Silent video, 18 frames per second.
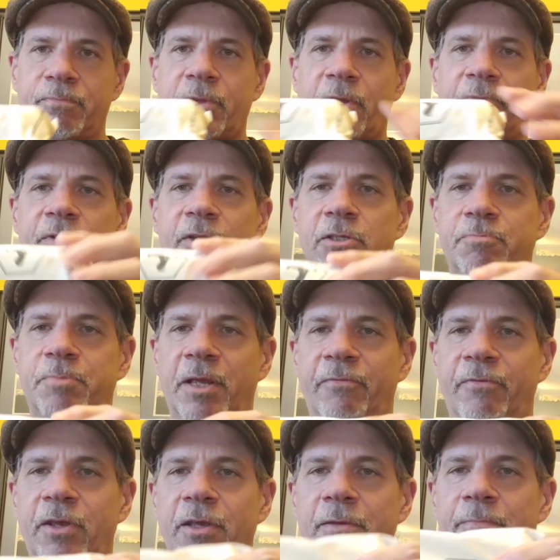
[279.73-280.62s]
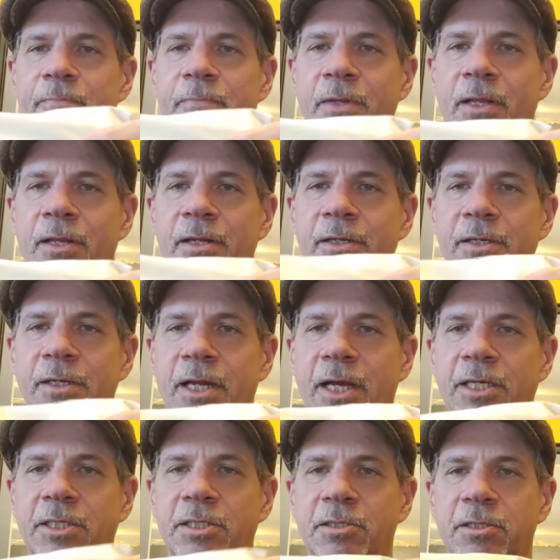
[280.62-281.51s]
feels beefy.
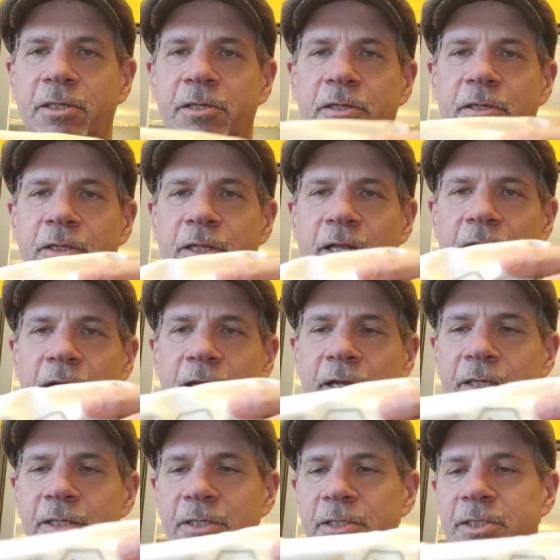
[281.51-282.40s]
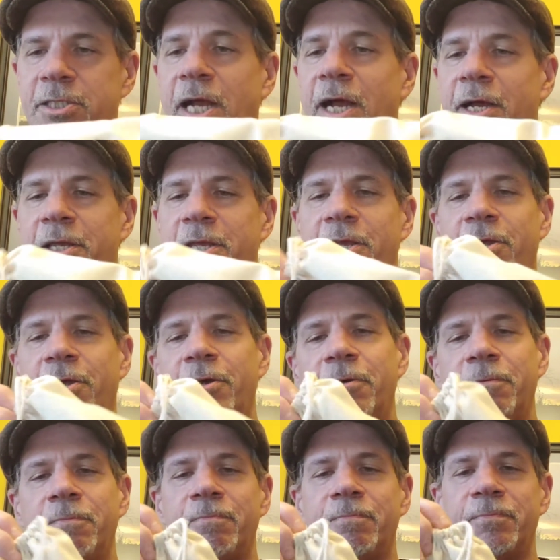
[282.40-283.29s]
Nice little sock
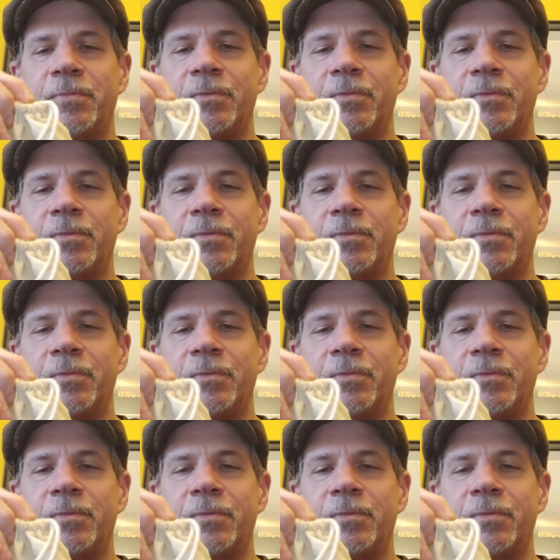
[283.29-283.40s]
here,